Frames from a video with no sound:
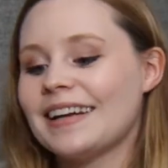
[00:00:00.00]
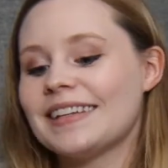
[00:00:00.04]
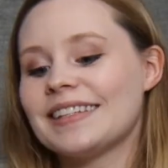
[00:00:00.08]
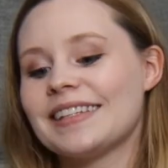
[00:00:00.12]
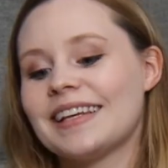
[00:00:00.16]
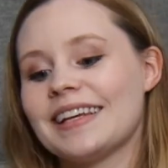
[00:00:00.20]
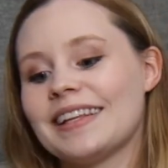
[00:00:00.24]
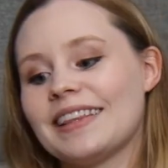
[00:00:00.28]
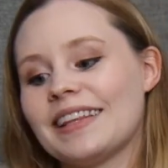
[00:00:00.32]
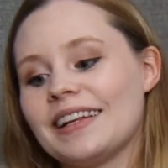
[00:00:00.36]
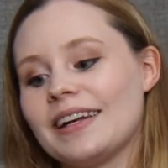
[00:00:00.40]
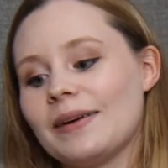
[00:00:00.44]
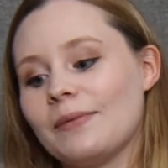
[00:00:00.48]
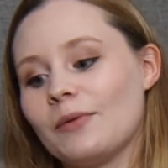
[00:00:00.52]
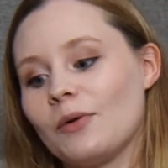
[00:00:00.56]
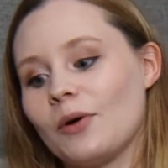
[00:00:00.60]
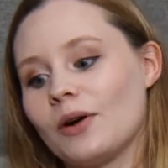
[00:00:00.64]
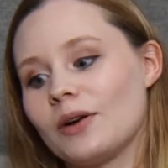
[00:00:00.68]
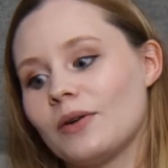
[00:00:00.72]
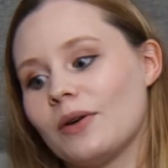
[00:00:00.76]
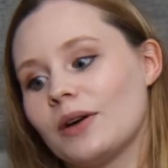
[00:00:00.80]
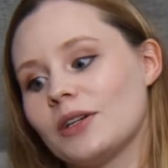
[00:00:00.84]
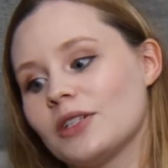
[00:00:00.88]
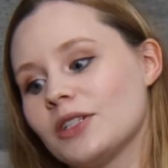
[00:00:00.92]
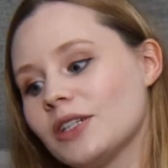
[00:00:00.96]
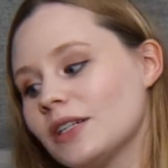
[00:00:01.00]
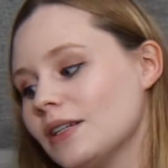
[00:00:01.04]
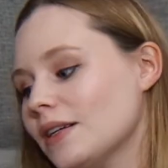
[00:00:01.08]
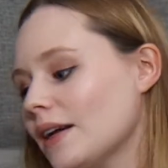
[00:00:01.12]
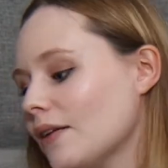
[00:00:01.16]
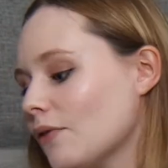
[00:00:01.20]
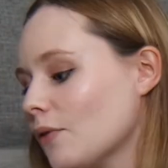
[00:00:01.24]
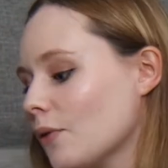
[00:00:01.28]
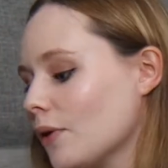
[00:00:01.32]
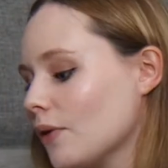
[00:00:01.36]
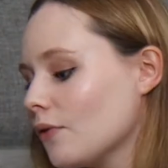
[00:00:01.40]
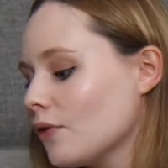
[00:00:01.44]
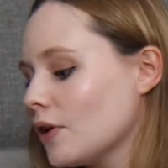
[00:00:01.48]
is like the number one question.
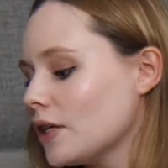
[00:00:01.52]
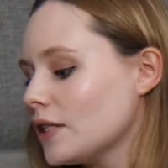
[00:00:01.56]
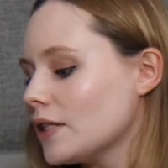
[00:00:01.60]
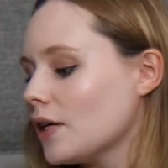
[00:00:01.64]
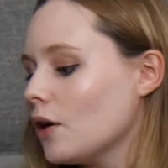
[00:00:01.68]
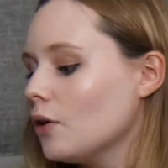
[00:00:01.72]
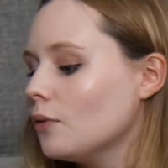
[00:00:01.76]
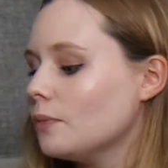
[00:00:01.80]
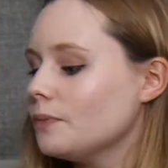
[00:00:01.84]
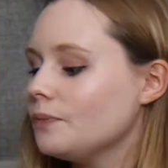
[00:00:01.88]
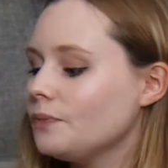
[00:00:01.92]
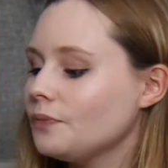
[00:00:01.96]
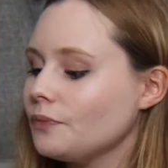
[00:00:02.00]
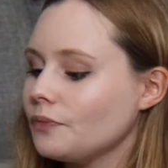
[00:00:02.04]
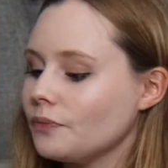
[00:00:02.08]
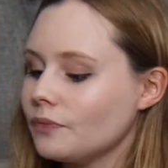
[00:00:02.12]
Everyone freaks out.